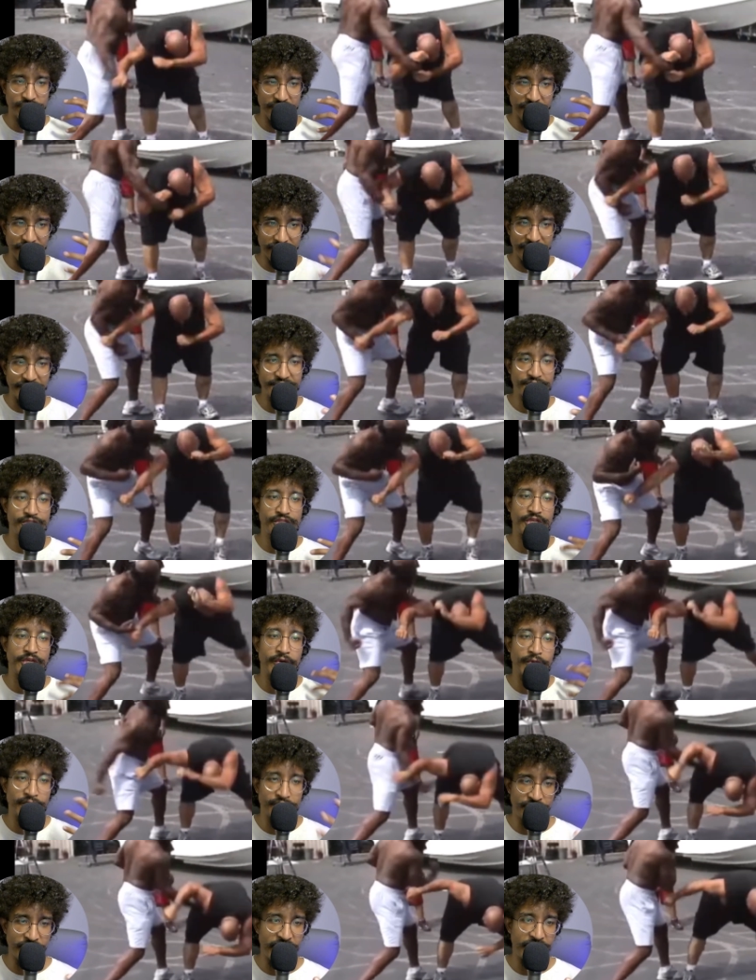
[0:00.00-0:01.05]
the clinch to
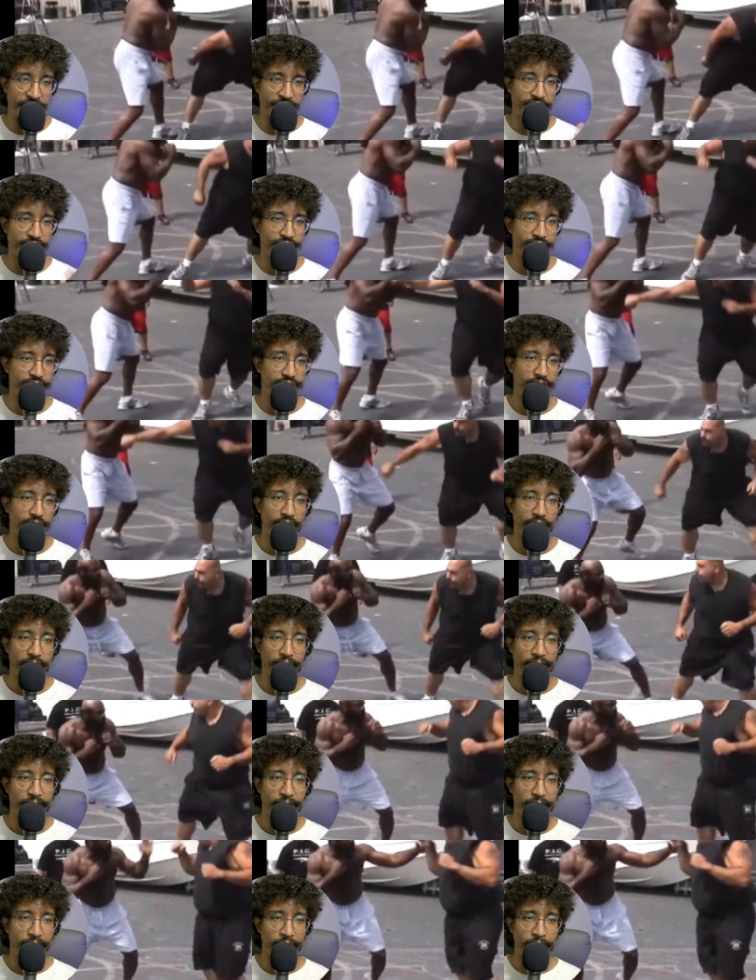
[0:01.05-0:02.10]
your advantage.
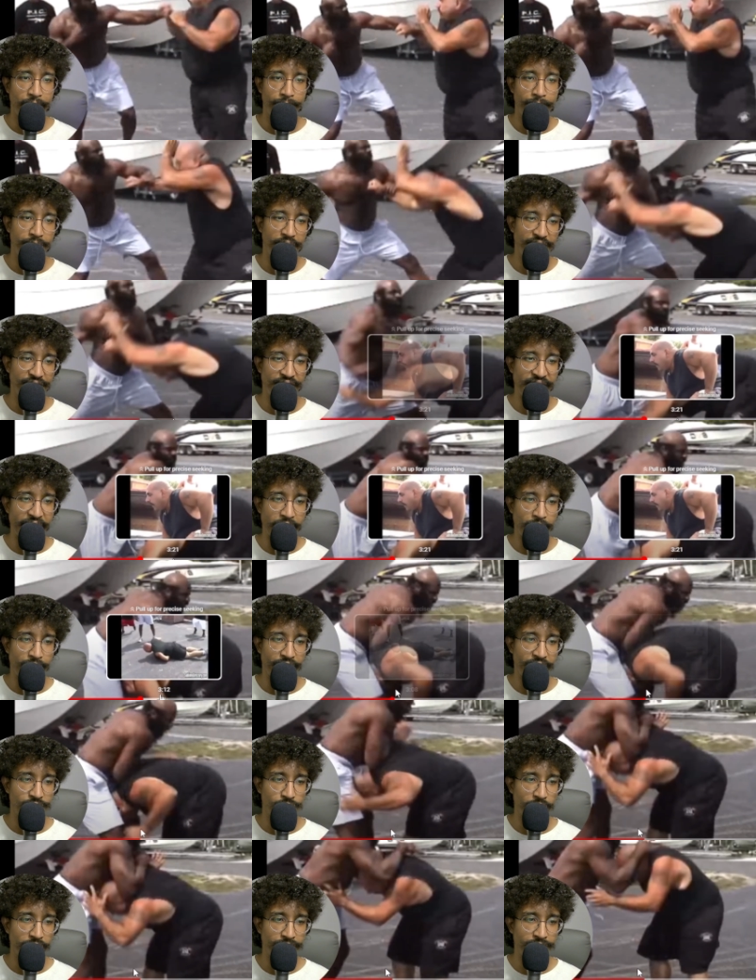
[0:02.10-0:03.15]
Um, but there,
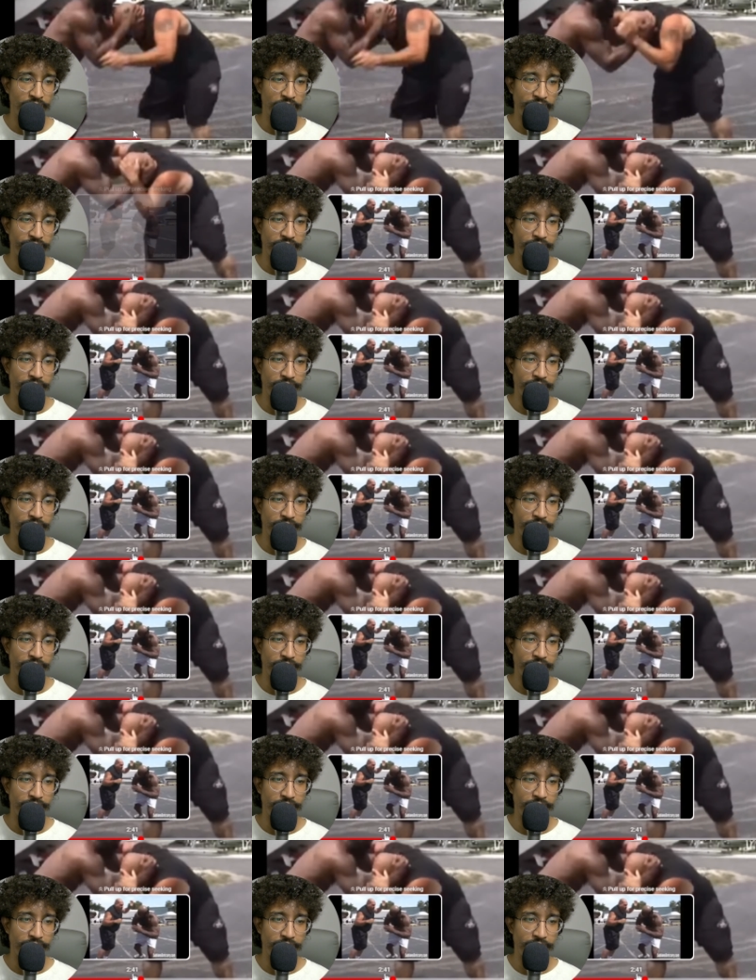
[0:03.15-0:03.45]
that's what I'm talking